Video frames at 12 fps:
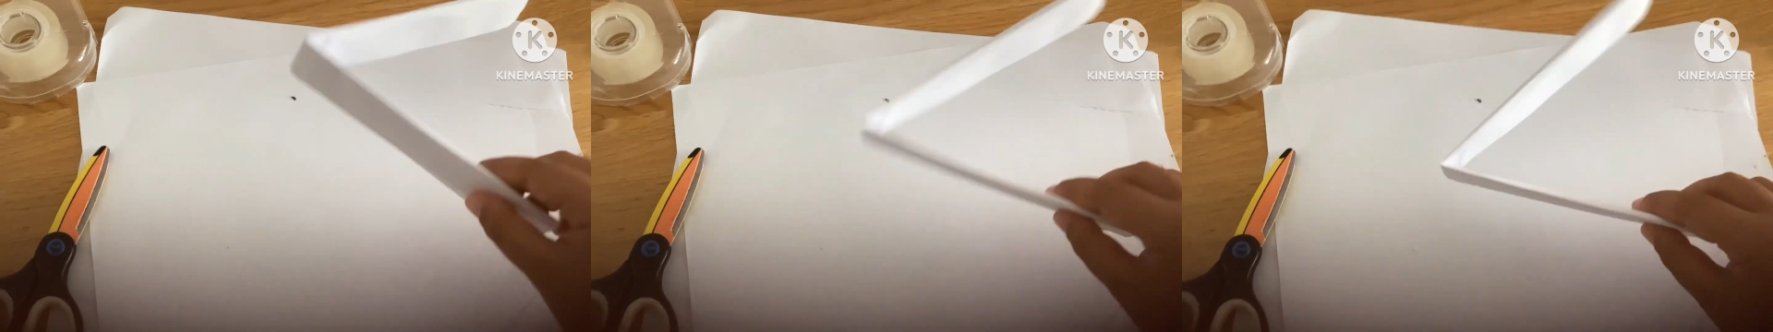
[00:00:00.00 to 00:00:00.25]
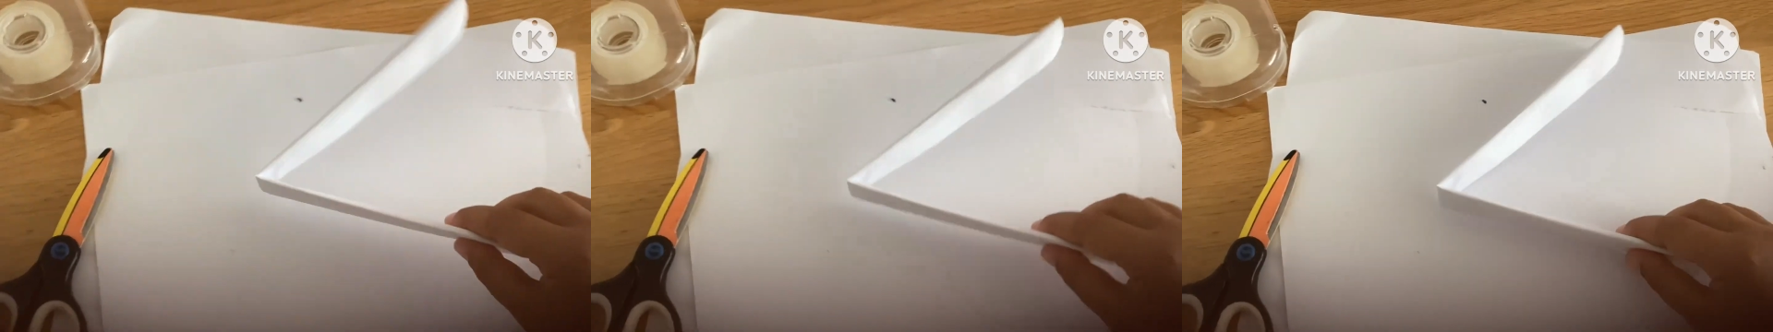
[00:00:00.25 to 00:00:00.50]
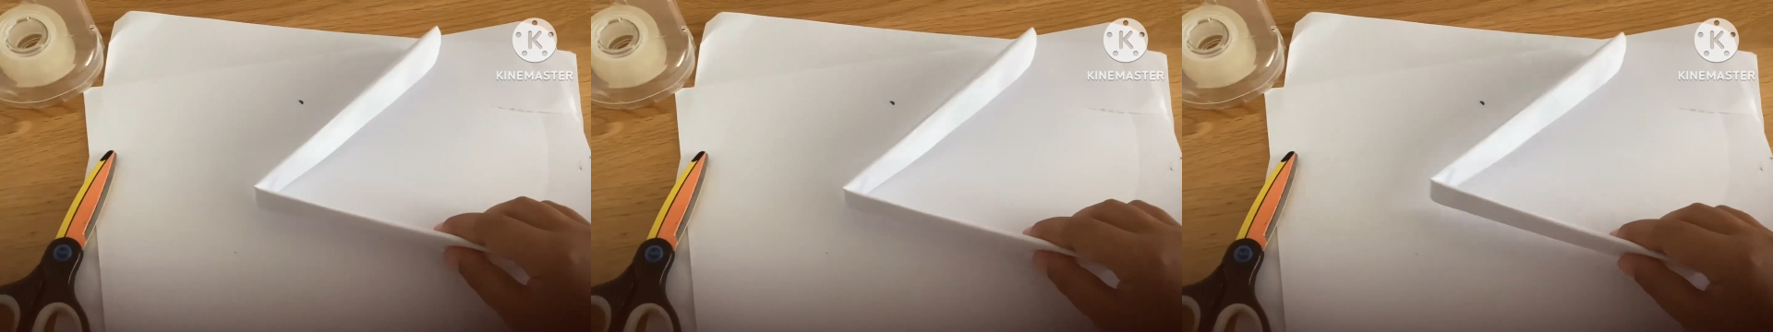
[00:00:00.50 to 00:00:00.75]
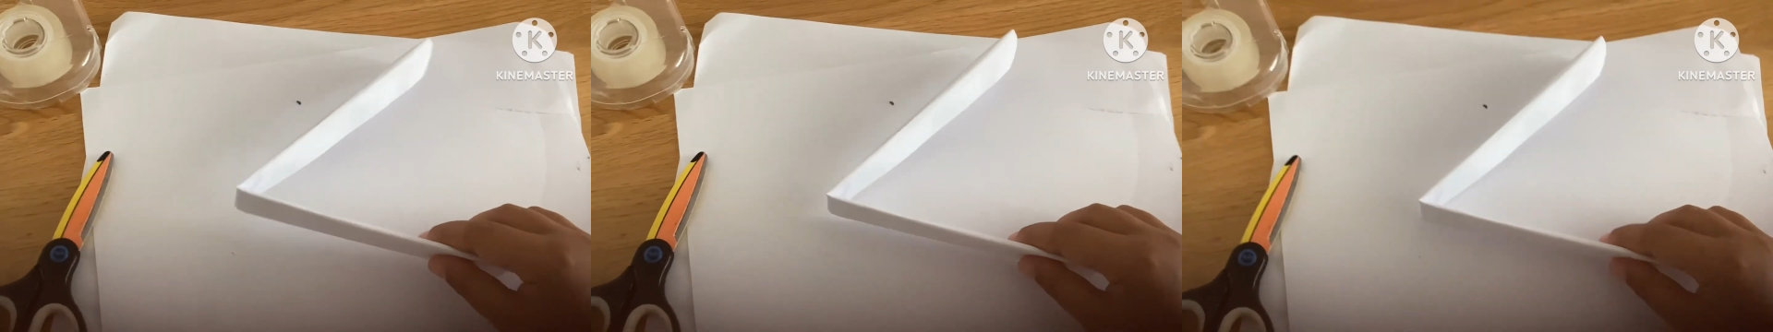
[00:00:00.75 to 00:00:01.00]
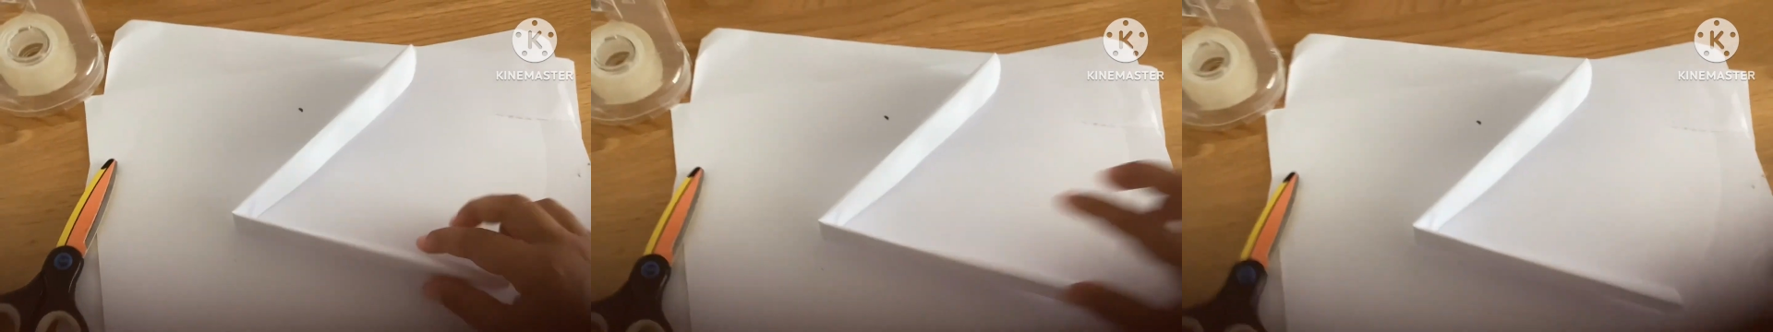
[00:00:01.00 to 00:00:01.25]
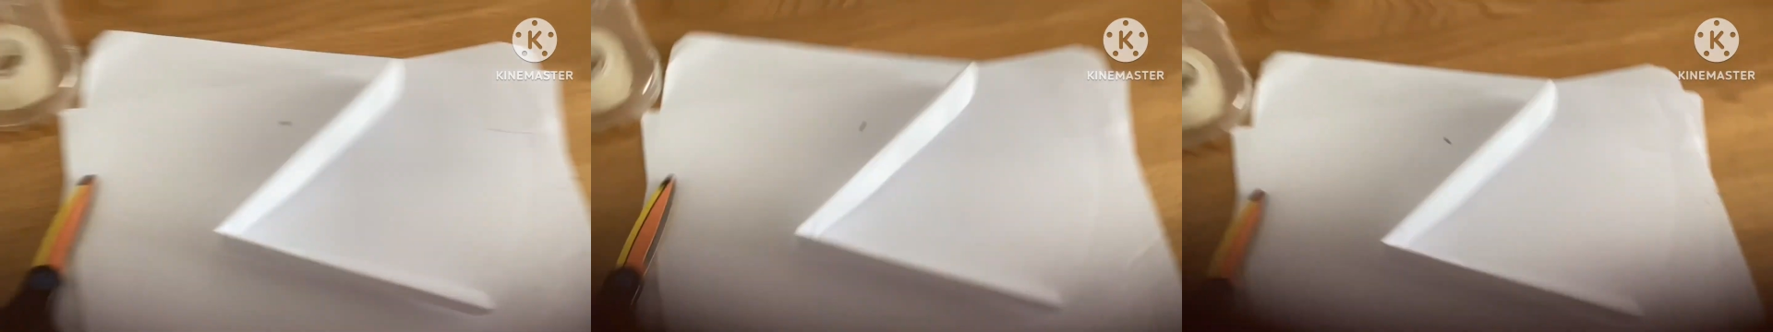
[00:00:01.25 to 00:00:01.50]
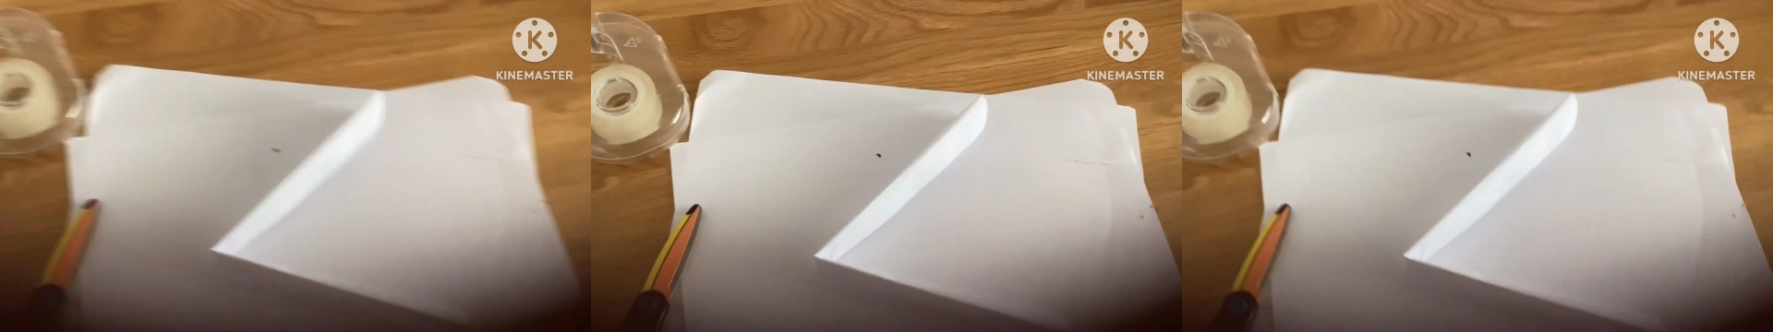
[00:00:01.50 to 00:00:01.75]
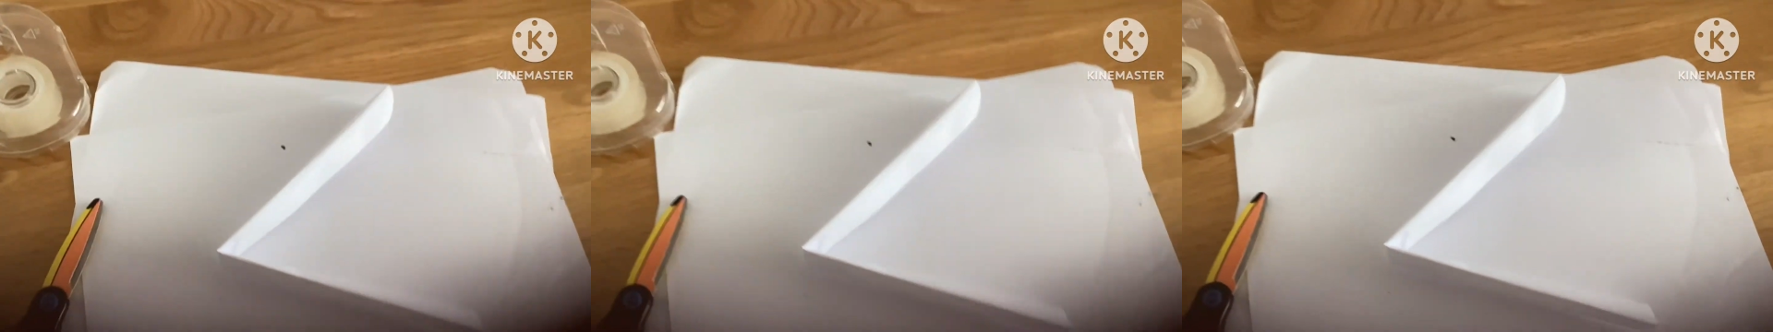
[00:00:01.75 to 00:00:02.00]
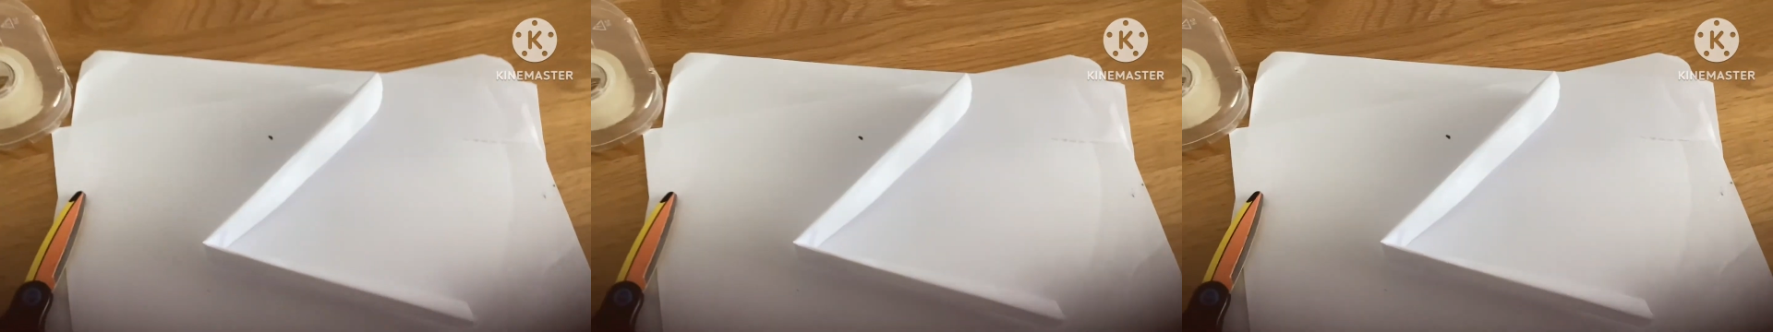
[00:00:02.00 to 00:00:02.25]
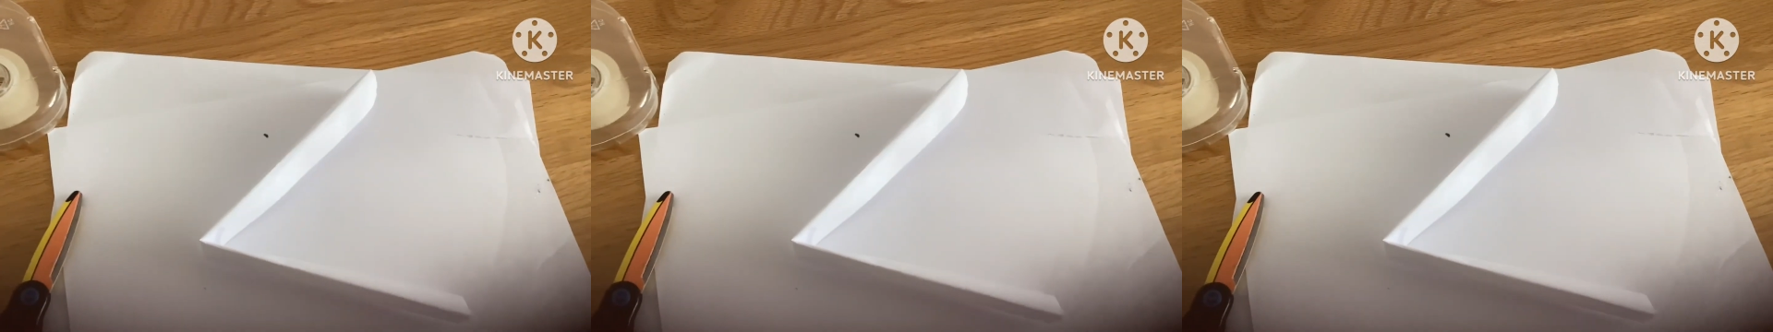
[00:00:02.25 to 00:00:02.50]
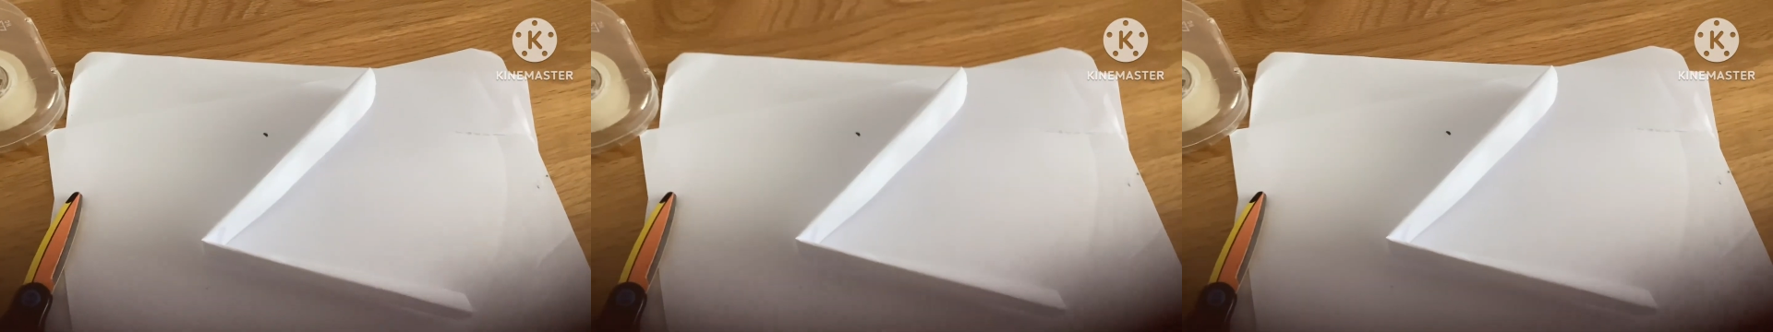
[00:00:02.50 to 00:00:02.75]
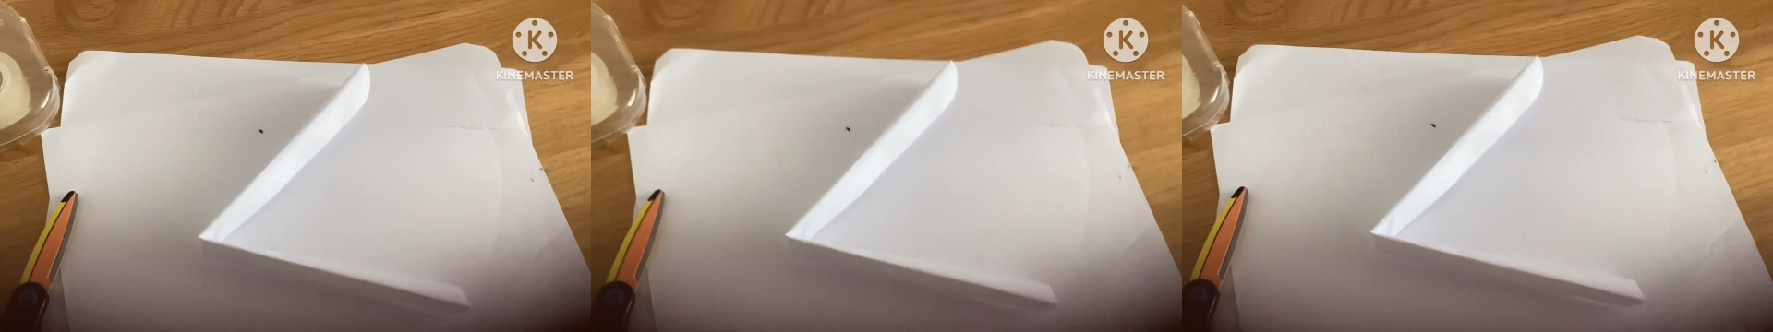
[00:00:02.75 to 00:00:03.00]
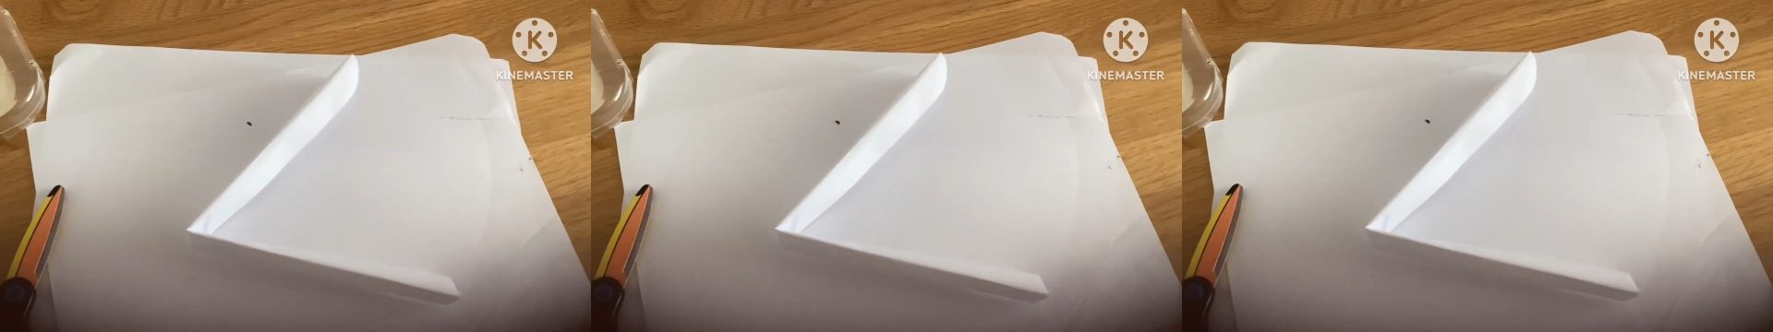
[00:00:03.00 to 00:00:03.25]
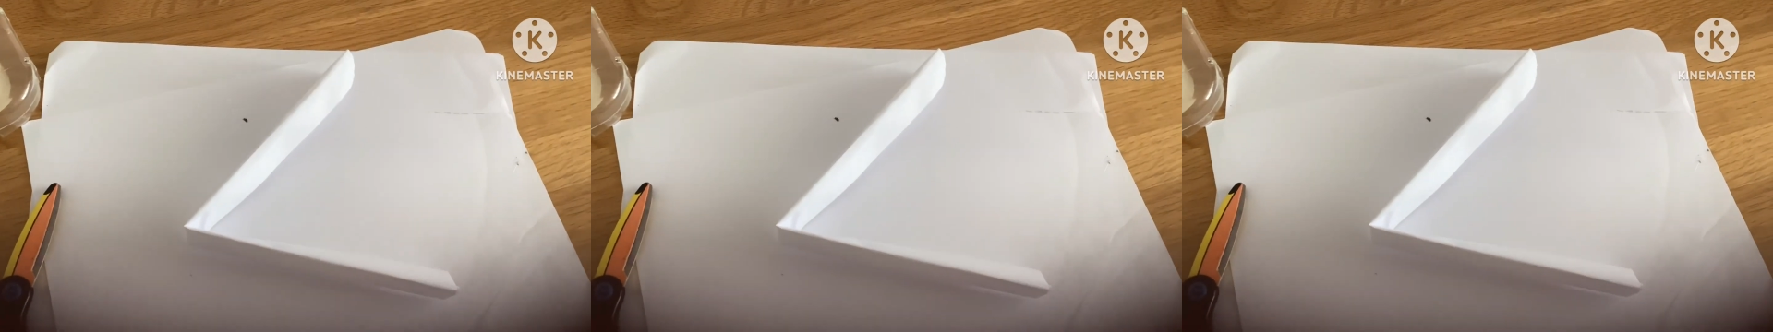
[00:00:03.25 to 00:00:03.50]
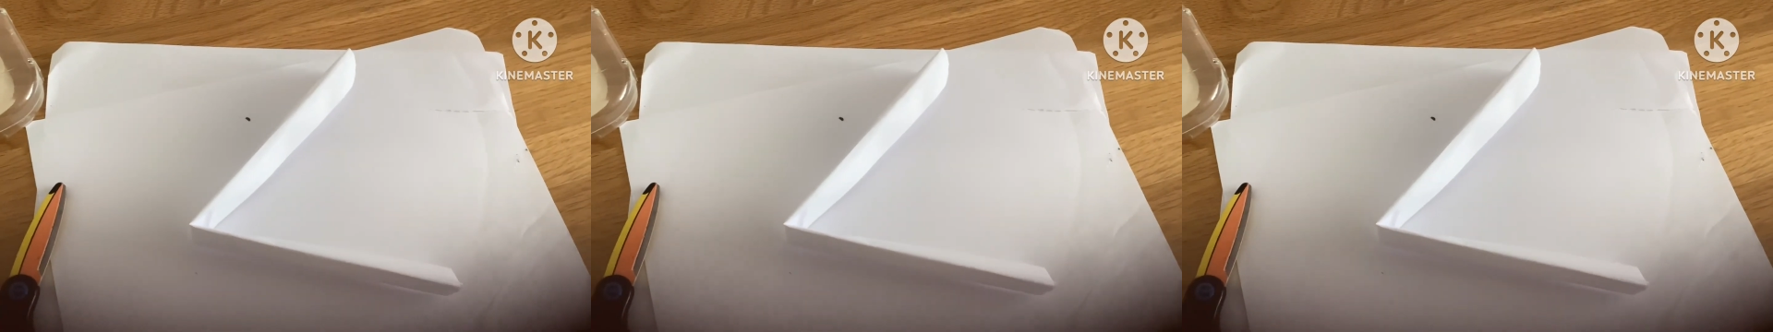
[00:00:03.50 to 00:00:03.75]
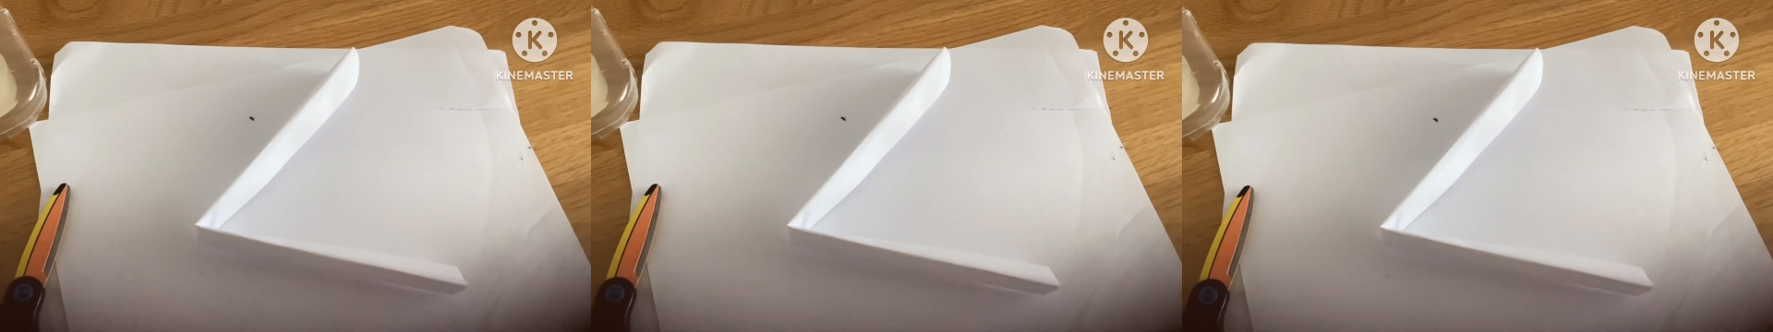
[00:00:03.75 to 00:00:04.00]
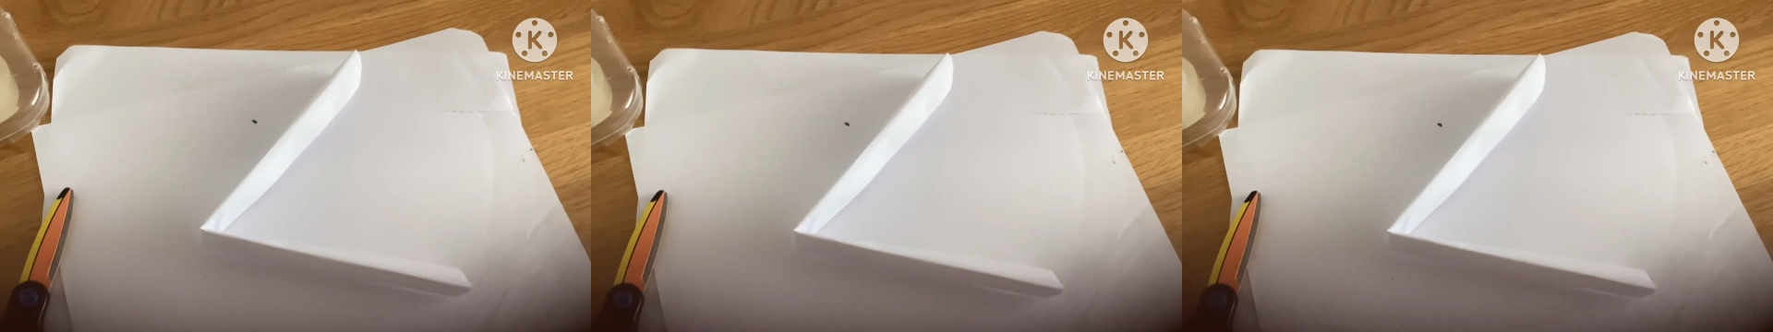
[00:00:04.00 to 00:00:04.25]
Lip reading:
(no speaker visible)